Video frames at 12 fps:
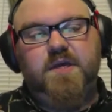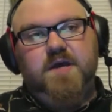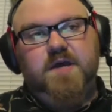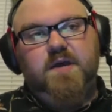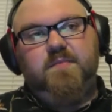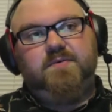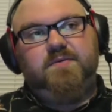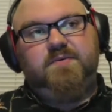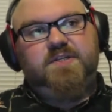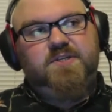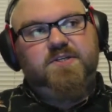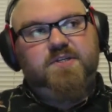but there was
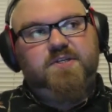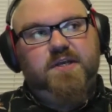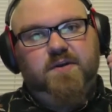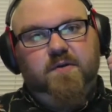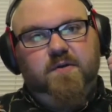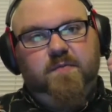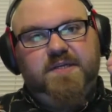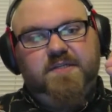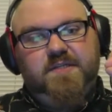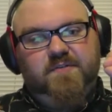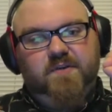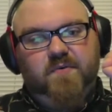actually a little piece
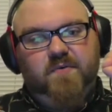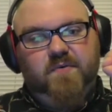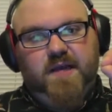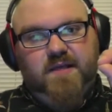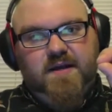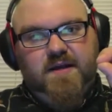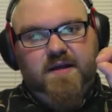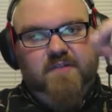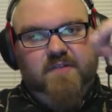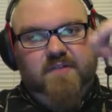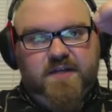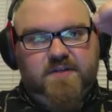of the wick that kind
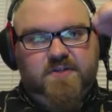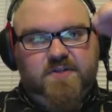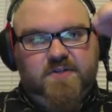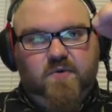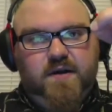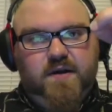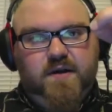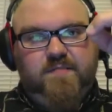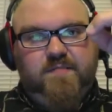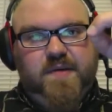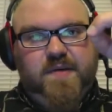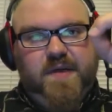of like tore and
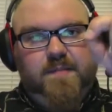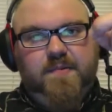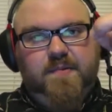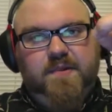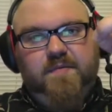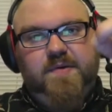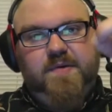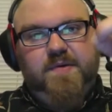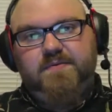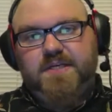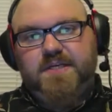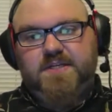bent up a little bit.
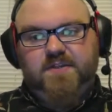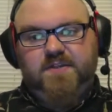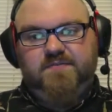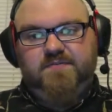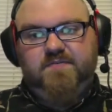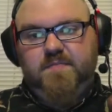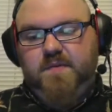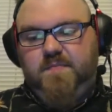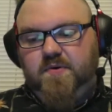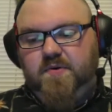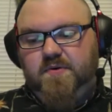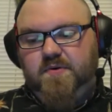That was actually from me
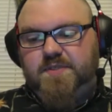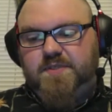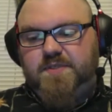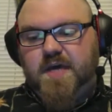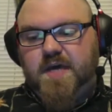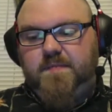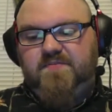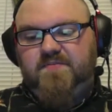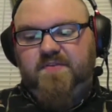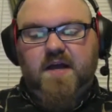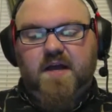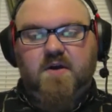pulling the top cap off.
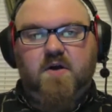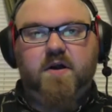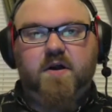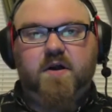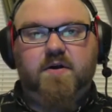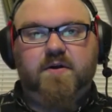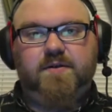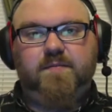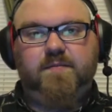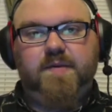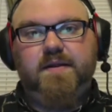It got caught on it a little bit.